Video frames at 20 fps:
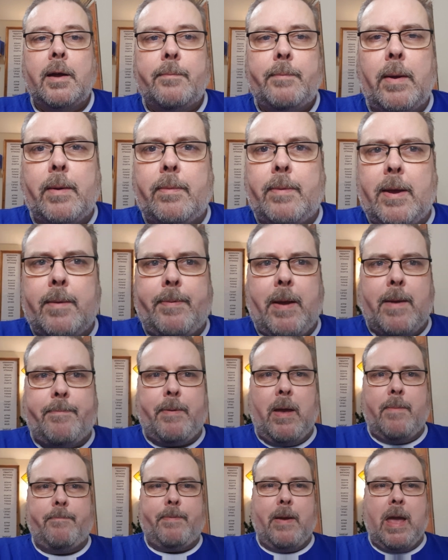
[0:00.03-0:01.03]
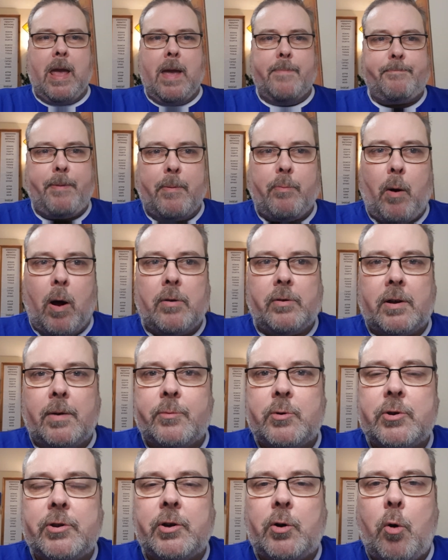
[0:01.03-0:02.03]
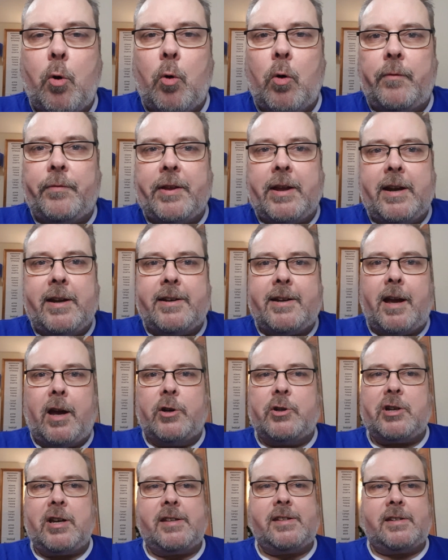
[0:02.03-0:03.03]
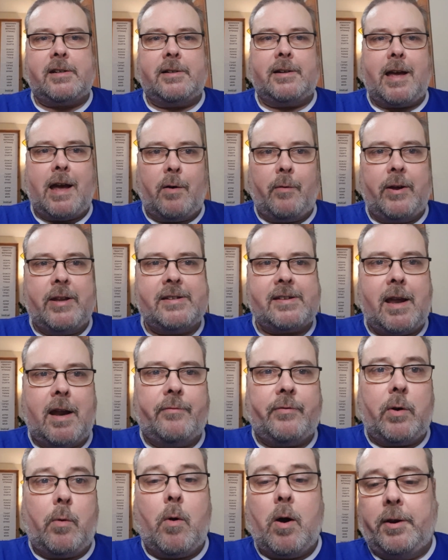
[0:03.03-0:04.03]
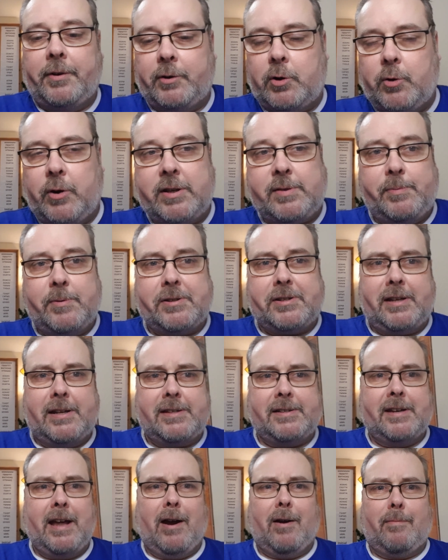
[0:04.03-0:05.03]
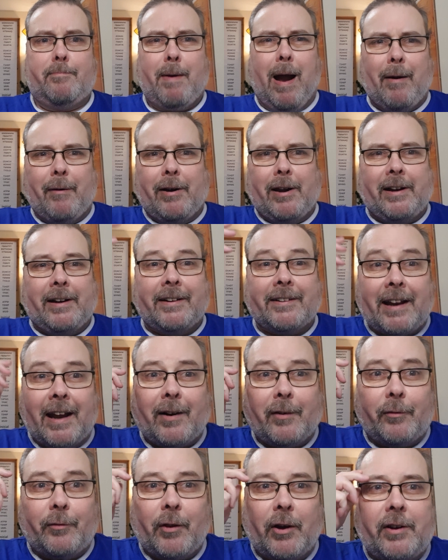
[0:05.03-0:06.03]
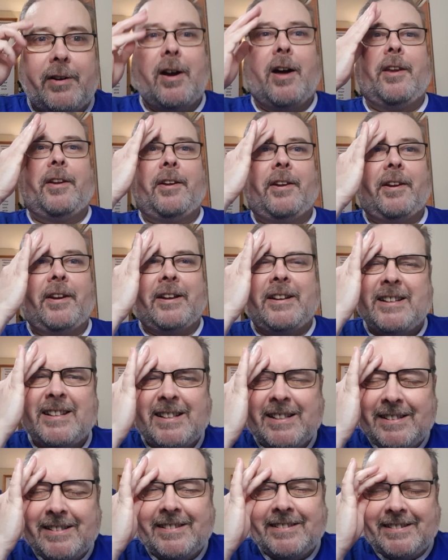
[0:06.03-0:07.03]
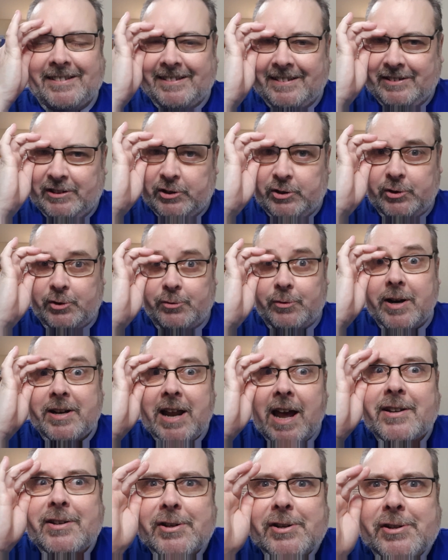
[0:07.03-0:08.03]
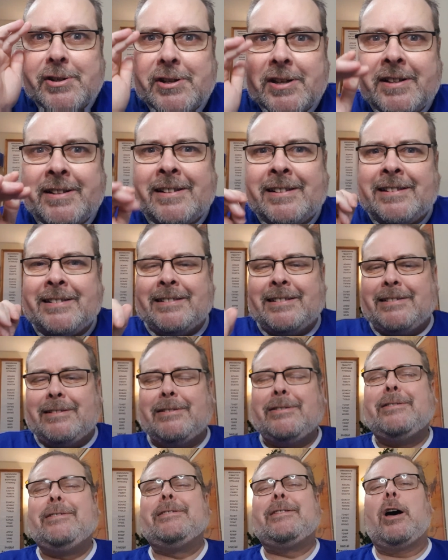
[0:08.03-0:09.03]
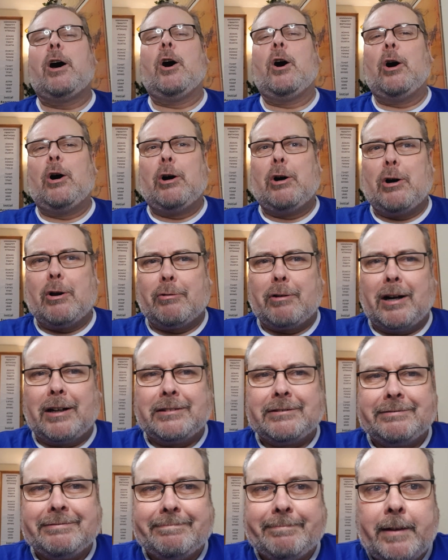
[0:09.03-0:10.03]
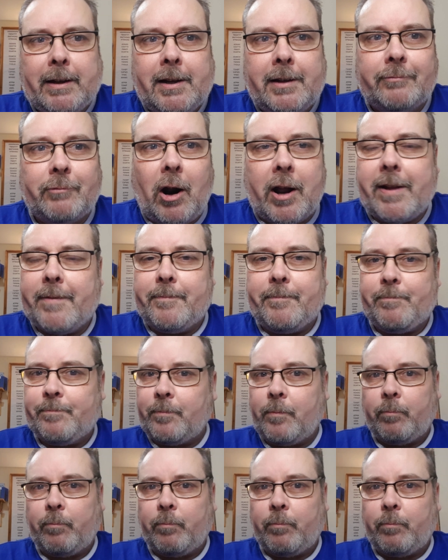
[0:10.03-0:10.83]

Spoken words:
Beep, beep, beep, beep, beep. Welcome to the Court of the EDO Jester. How is everyone? Christmas is now barreling down the gun. Straight at us. Oh, the horror. Right.